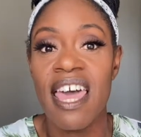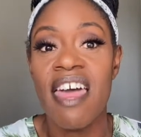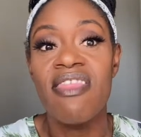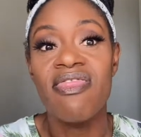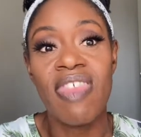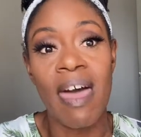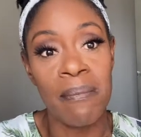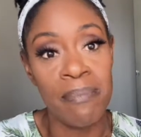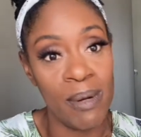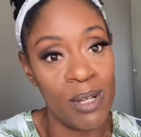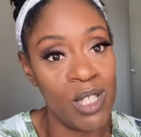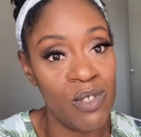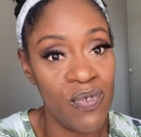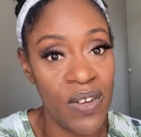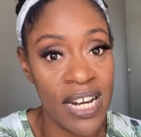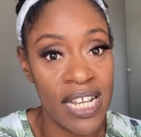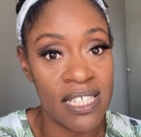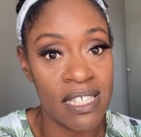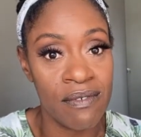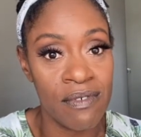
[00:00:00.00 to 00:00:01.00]
That builds
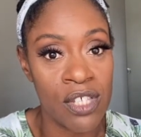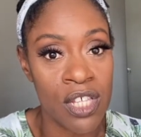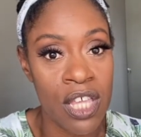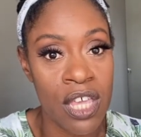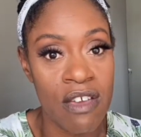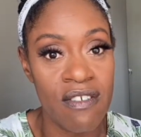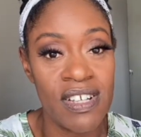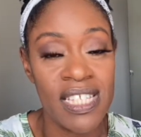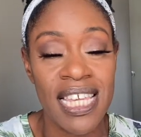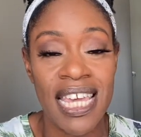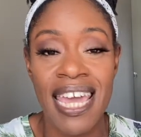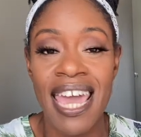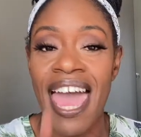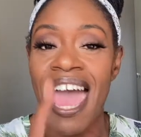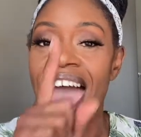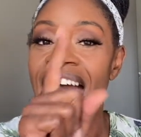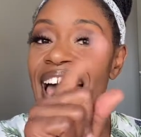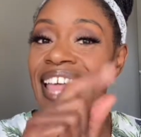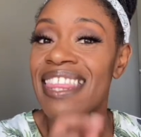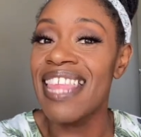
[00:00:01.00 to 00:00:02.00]
feelings of security,
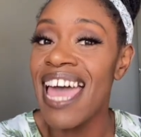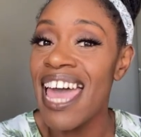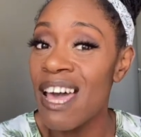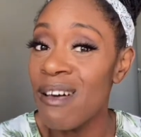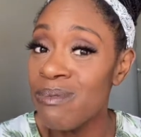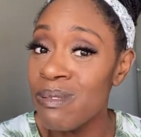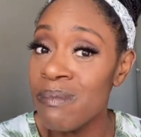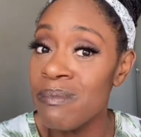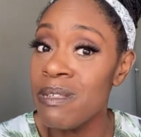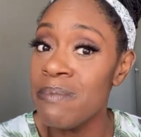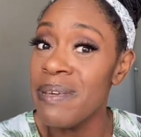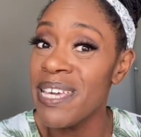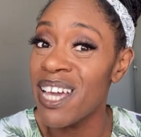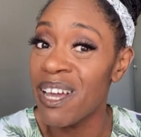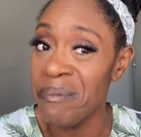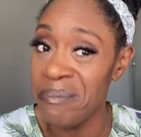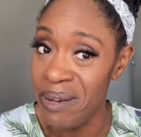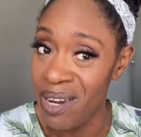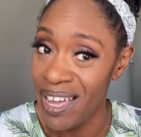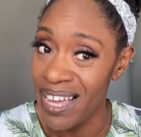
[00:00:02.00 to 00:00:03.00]
and that helps them to be
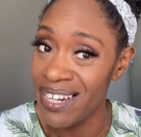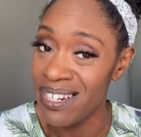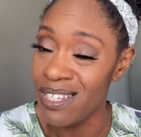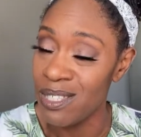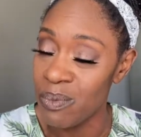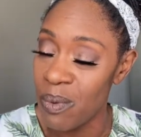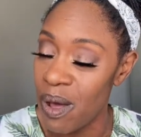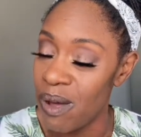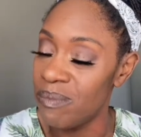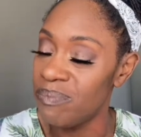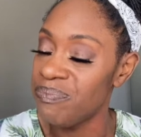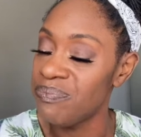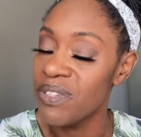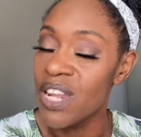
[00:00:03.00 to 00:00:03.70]
compliant as well.